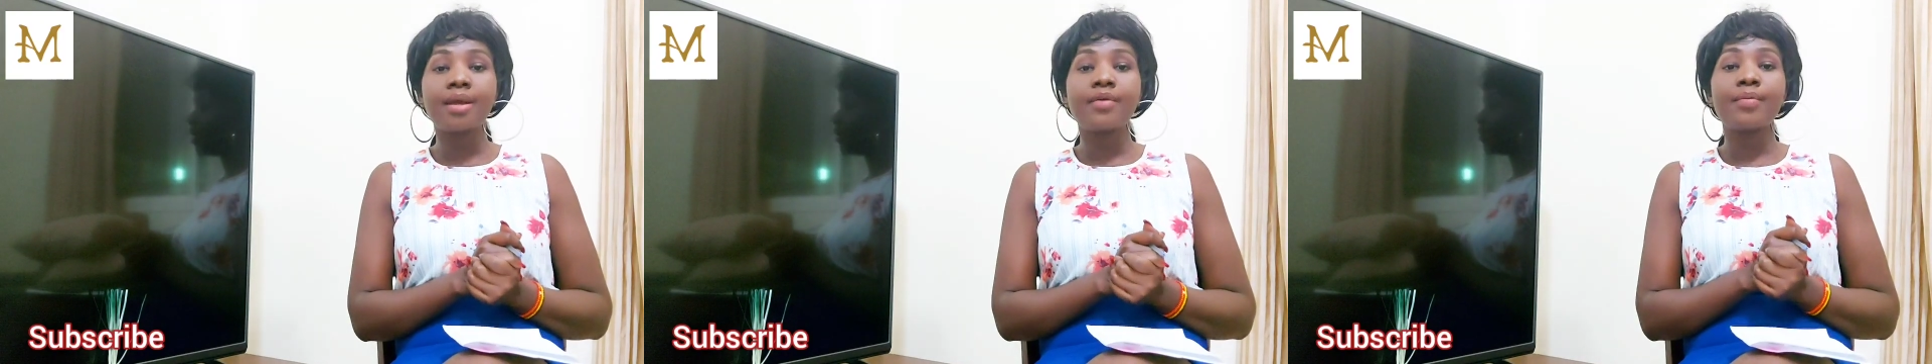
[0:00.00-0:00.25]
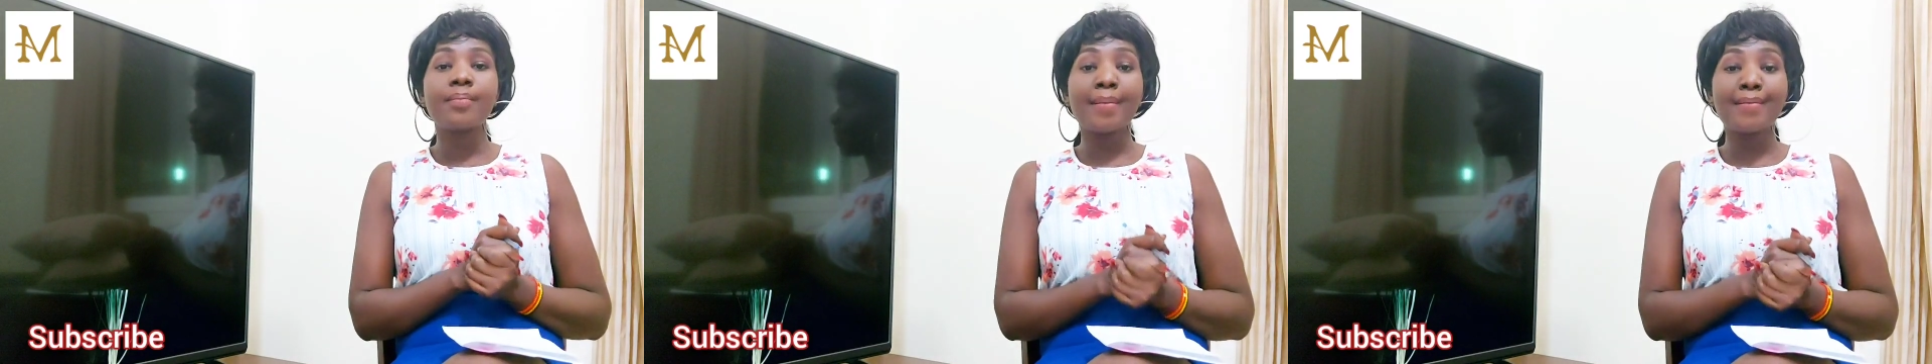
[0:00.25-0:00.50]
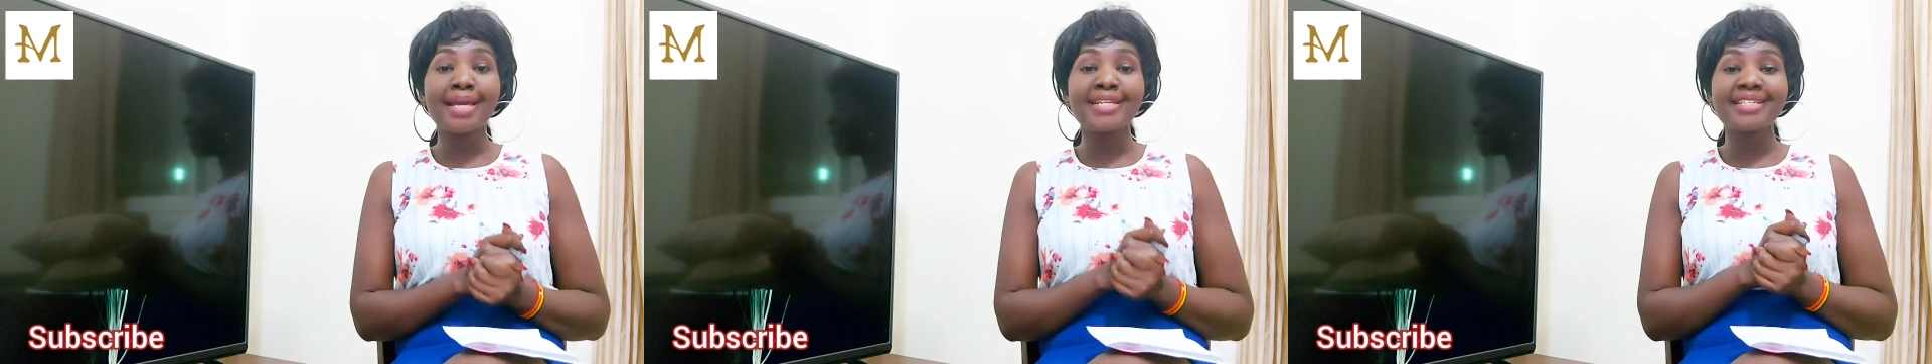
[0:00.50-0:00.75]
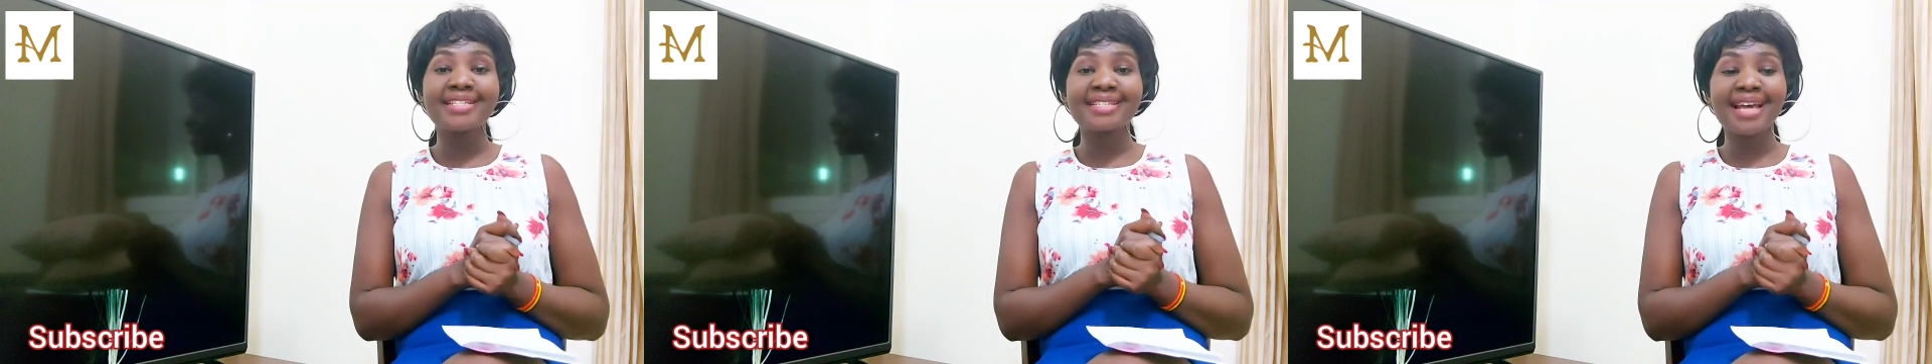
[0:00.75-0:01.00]
Remember, I
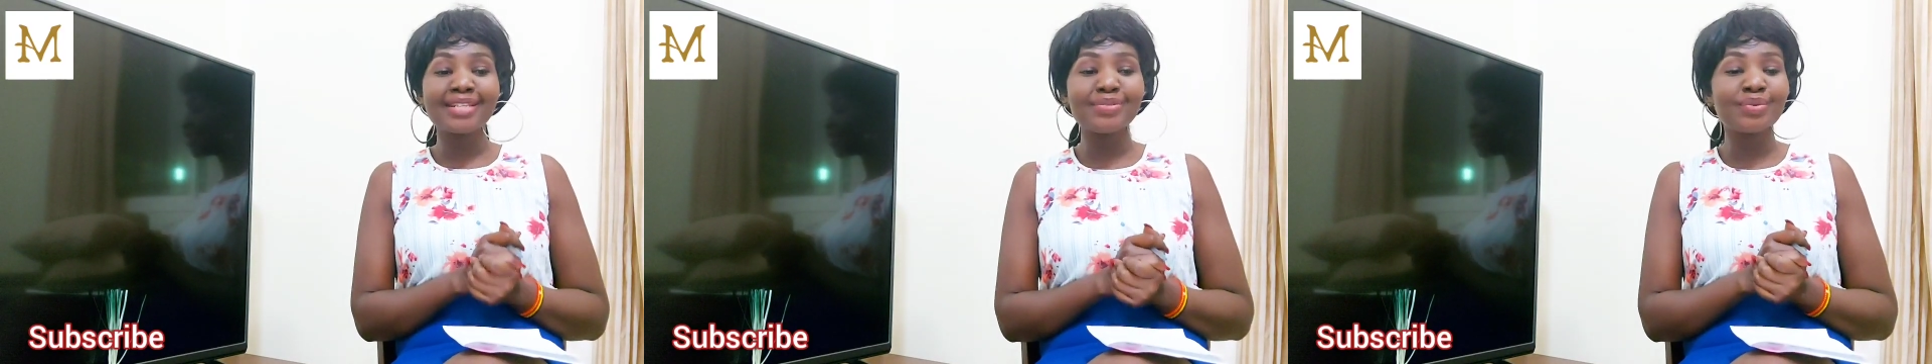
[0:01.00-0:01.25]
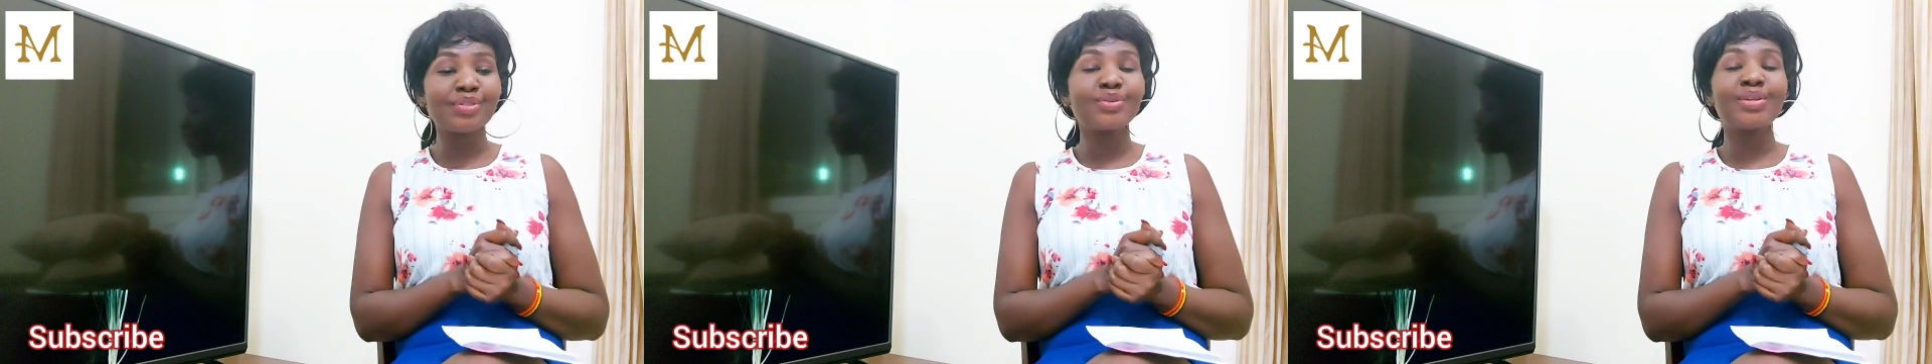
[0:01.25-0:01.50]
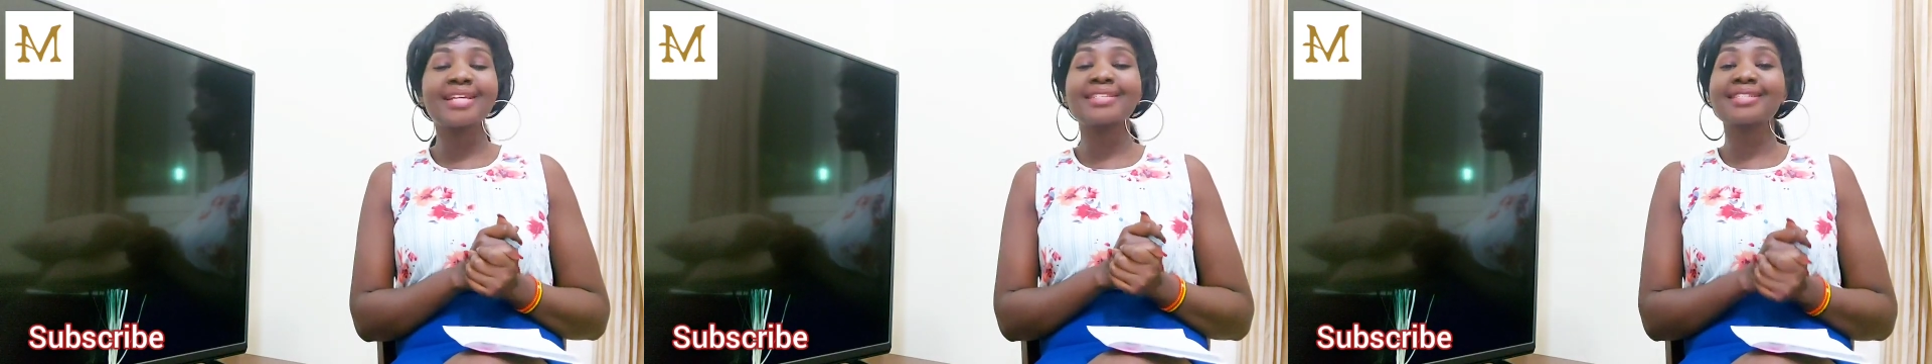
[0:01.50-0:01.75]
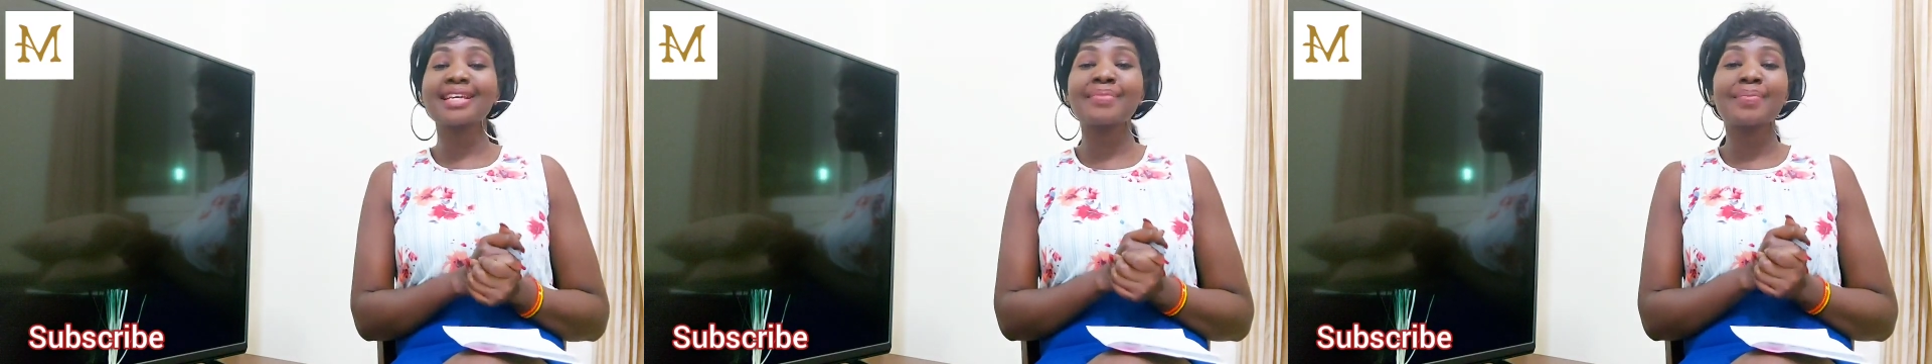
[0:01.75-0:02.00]
discussed with you last
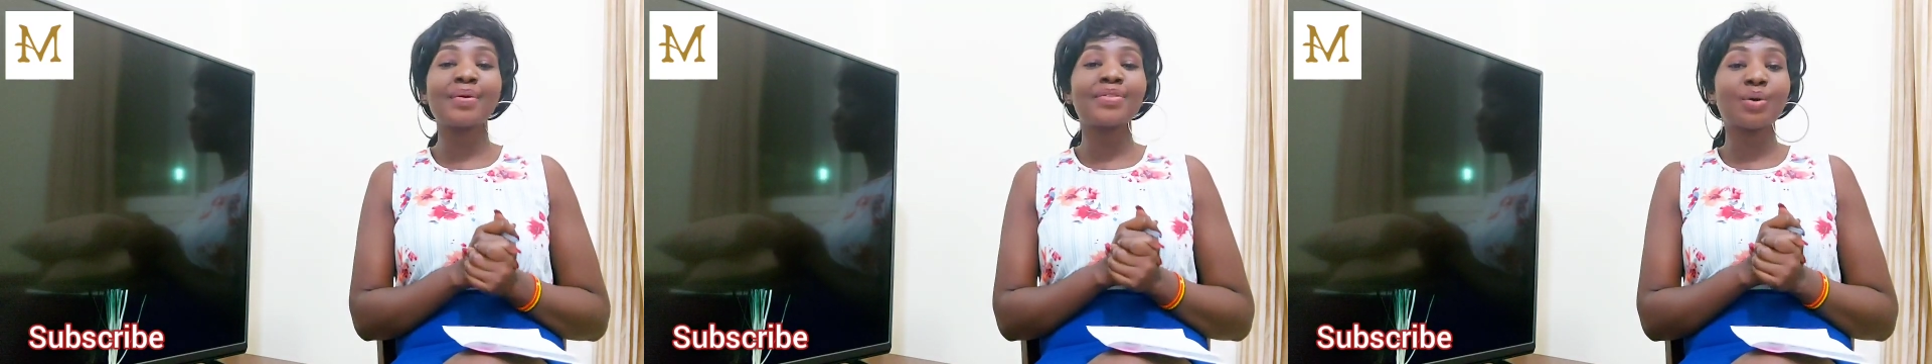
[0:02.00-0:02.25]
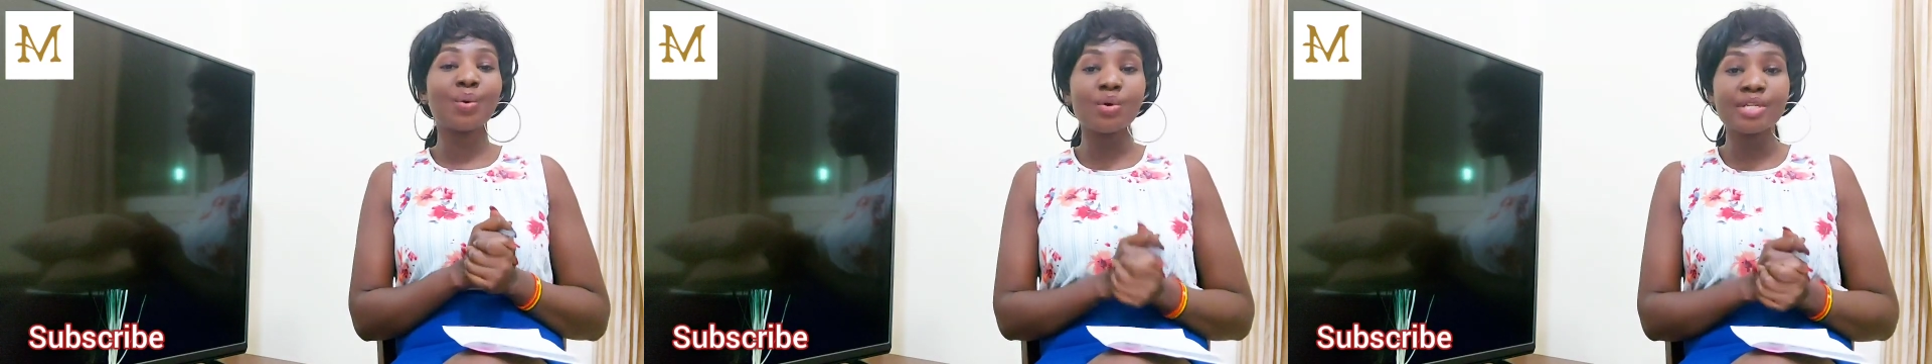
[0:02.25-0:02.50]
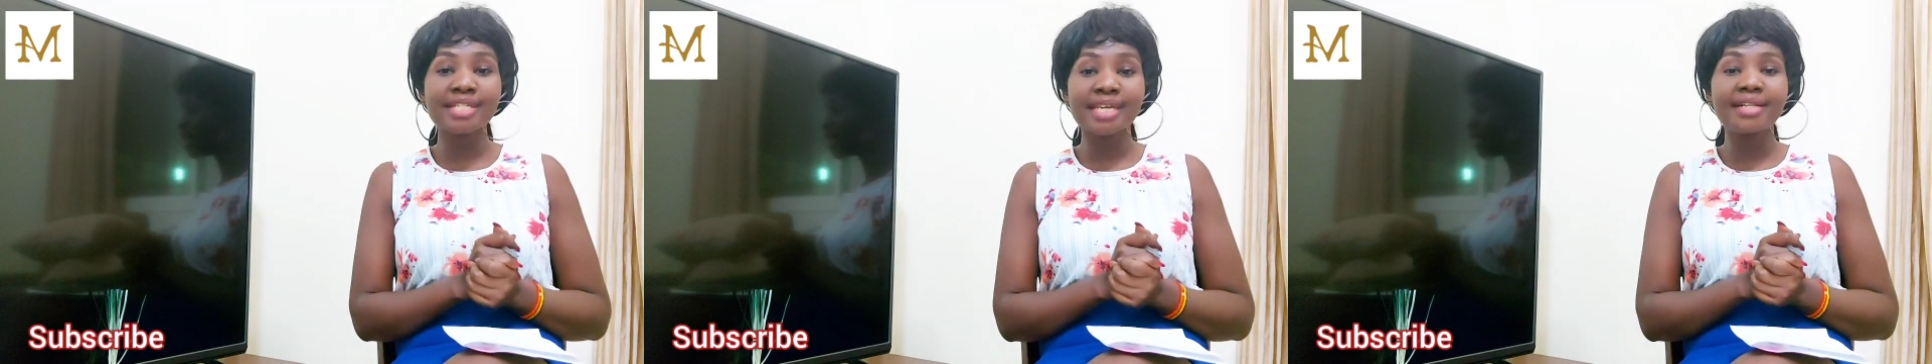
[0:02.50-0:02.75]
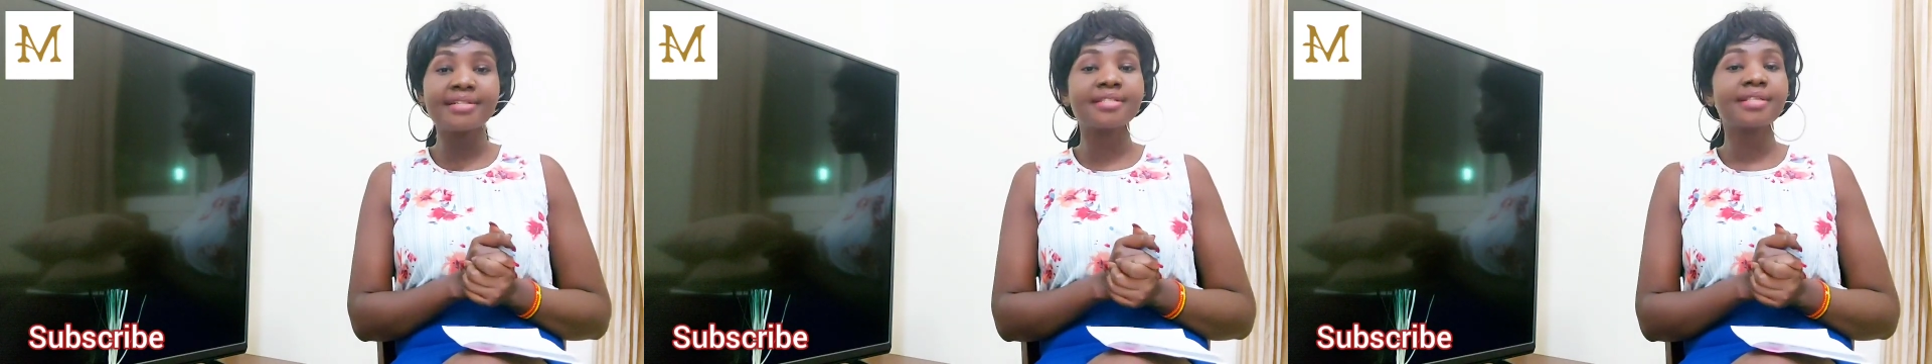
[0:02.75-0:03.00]
time about the
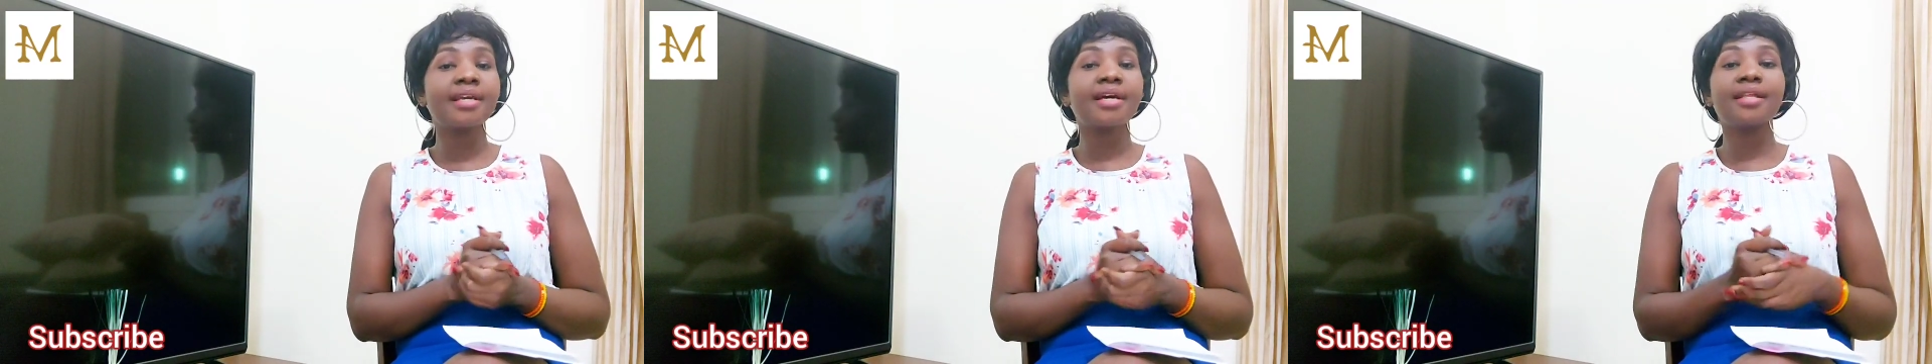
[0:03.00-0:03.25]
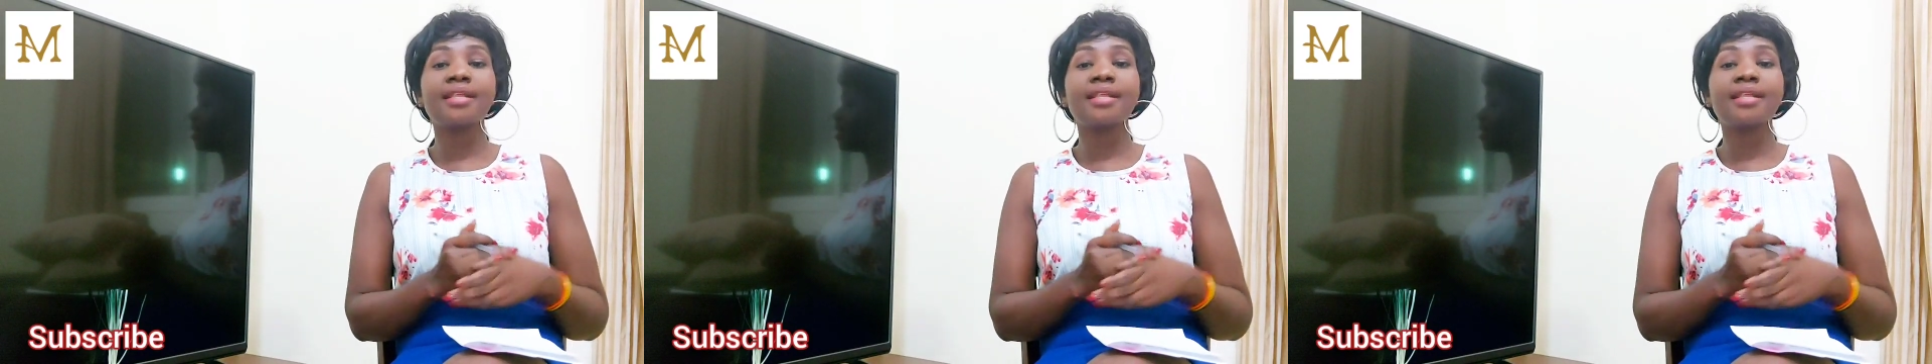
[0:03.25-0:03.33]
hotels here,